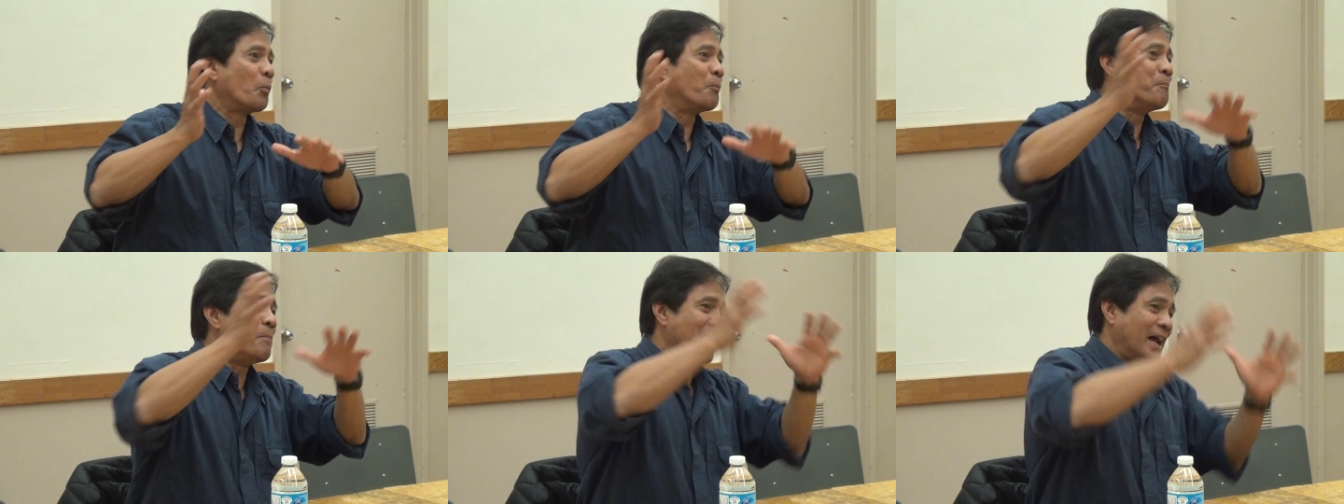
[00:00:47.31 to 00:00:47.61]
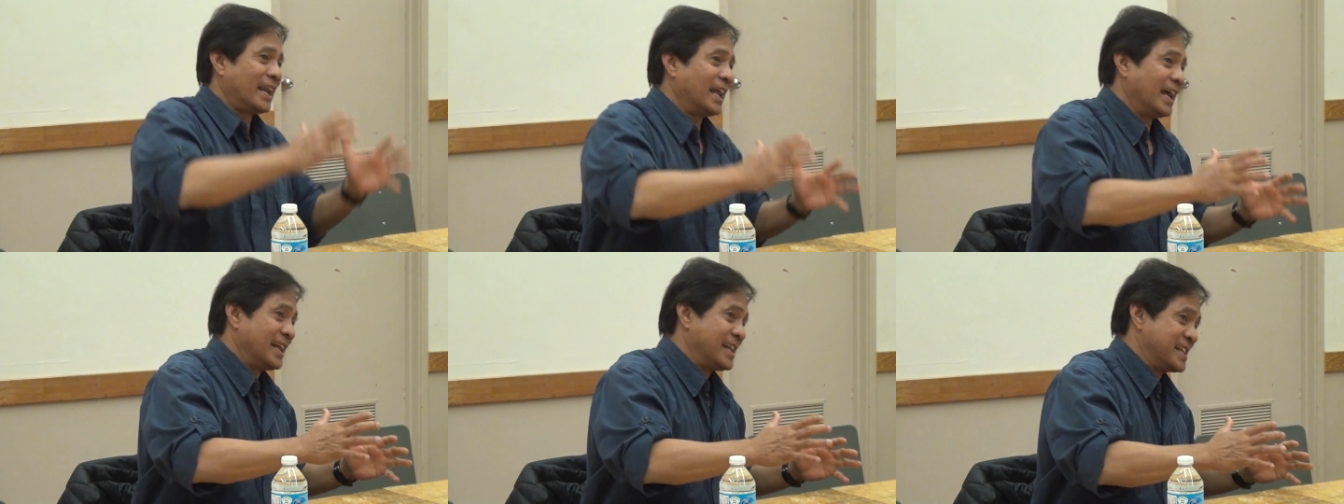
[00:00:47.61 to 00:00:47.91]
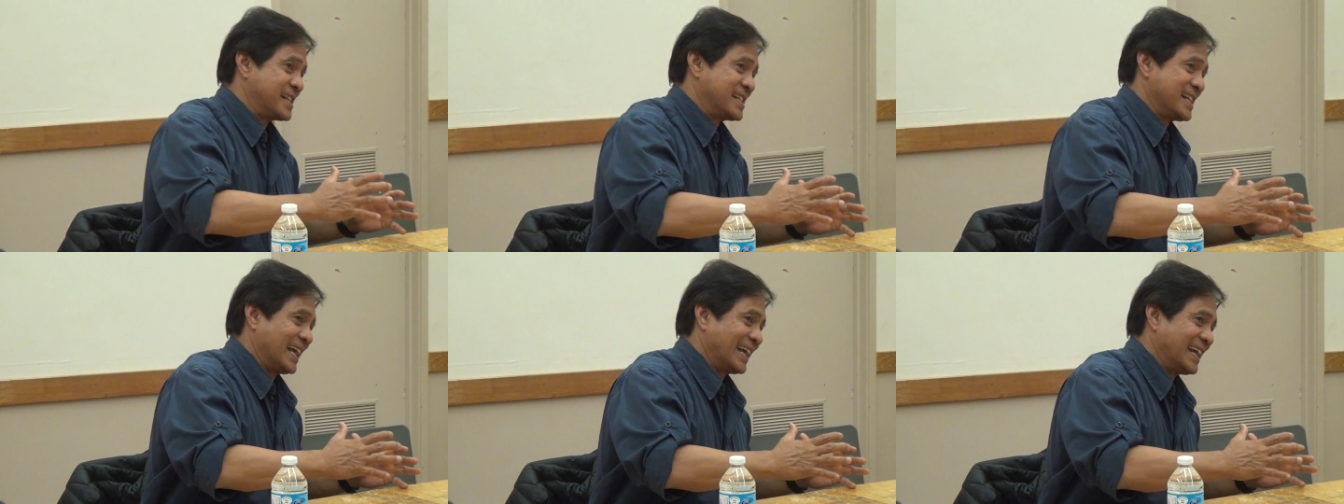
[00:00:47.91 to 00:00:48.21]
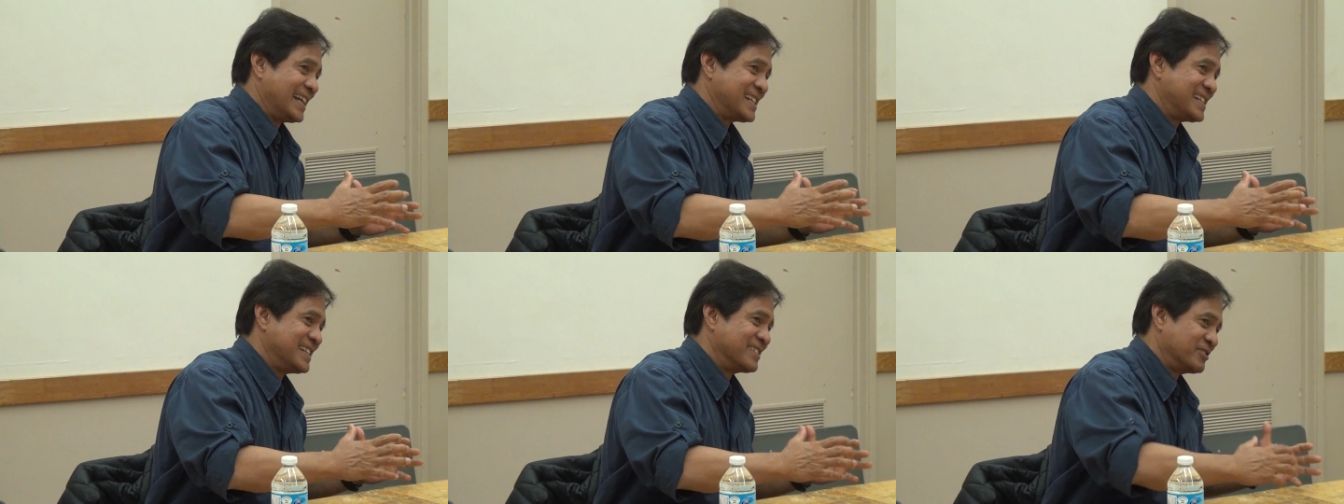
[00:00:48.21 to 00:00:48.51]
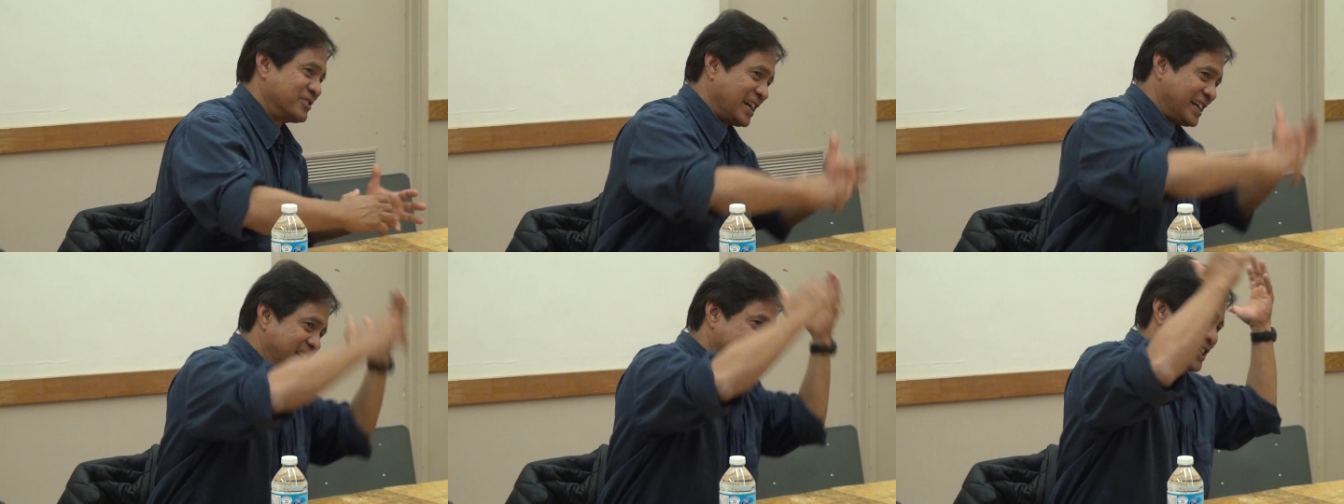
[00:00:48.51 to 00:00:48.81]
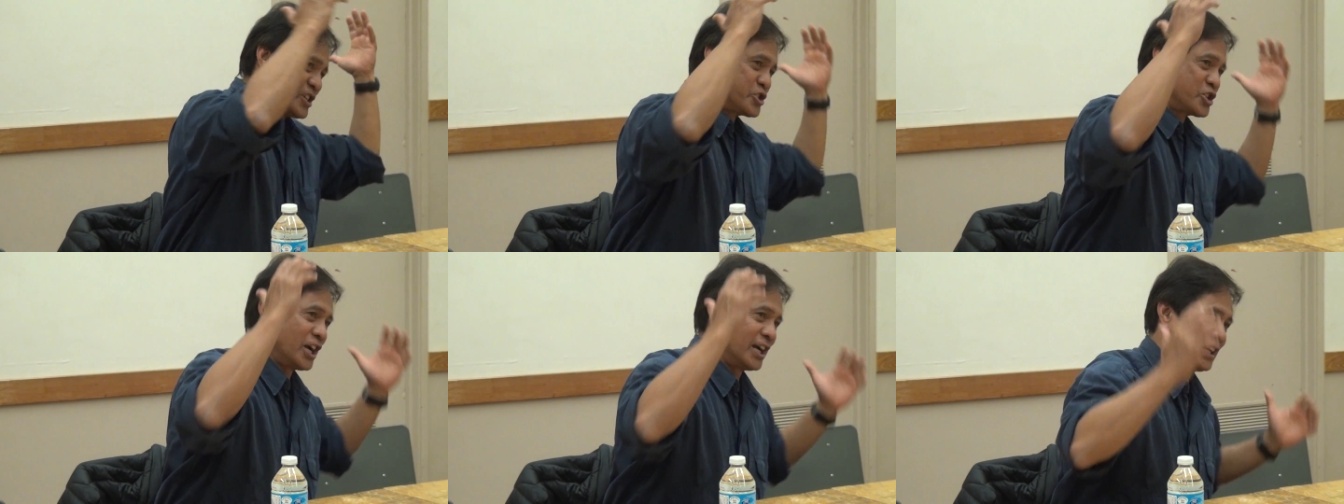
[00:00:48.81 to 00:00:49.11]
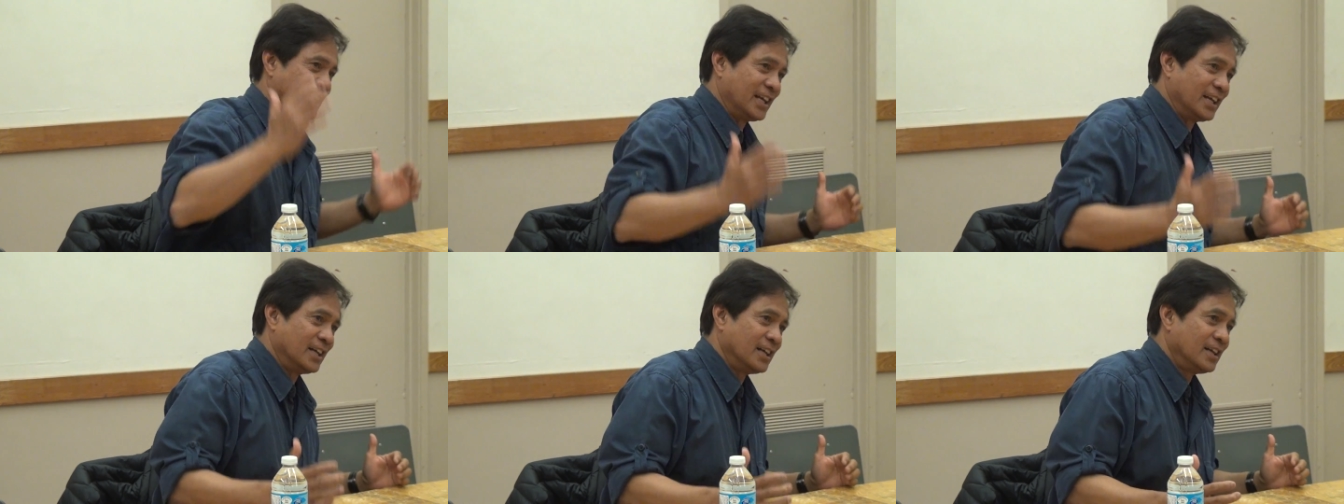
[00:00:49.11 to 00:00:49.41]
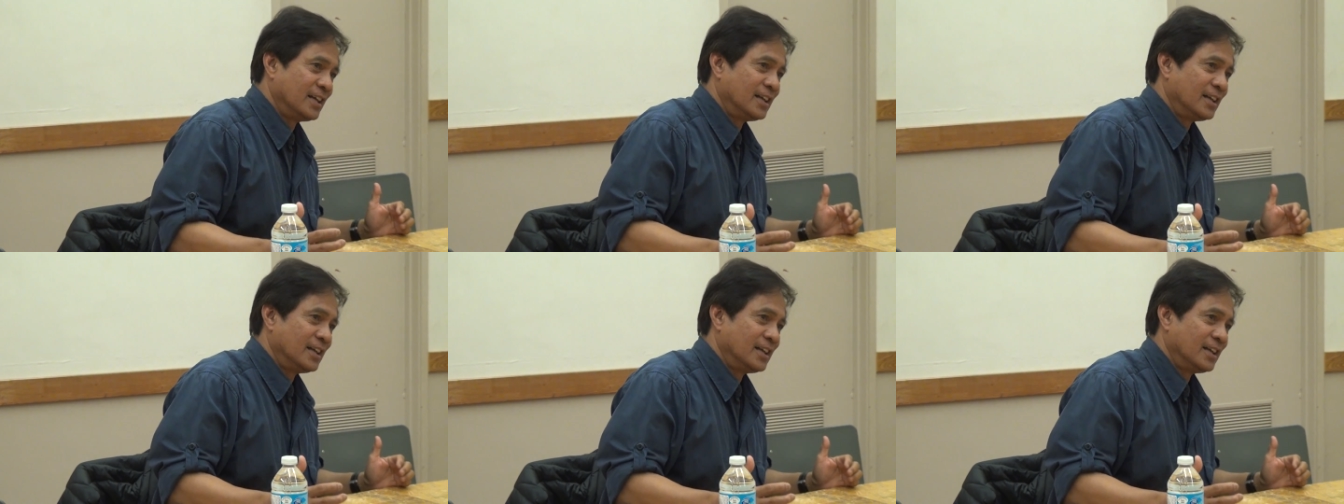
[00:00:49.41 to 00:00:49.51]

balance against the rising China.